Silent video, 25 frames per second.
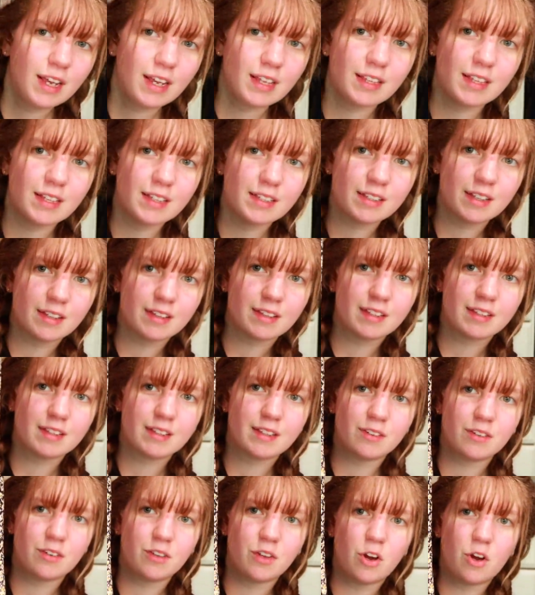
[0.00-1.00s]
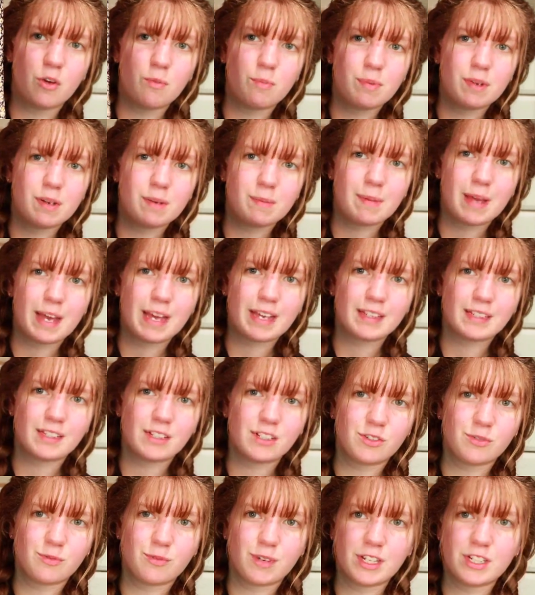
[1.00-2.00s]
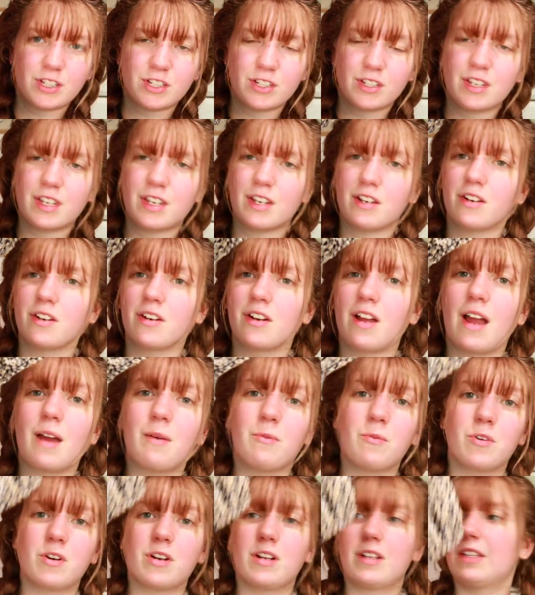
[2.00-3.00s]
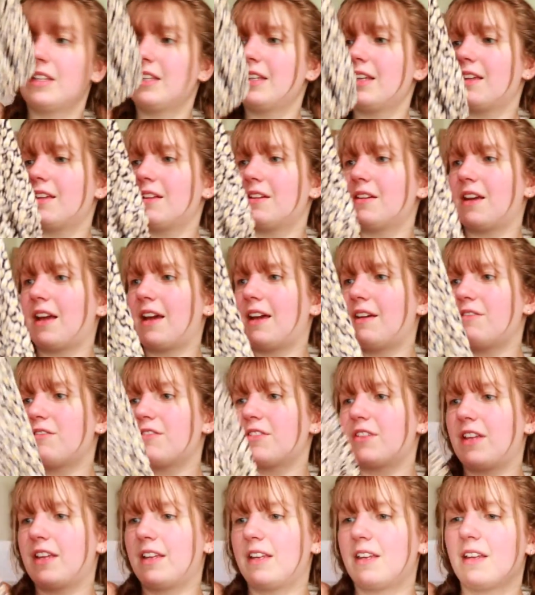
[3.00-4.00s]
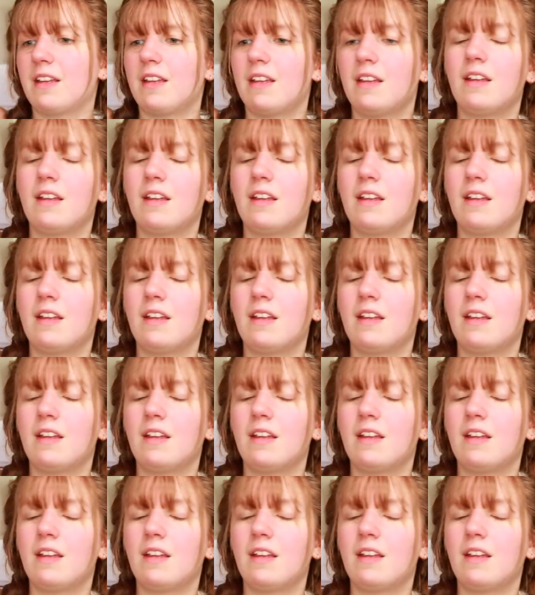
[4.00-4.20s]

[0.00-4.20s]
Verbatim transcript: and it's got this little open back situation here. I wore it the other night for like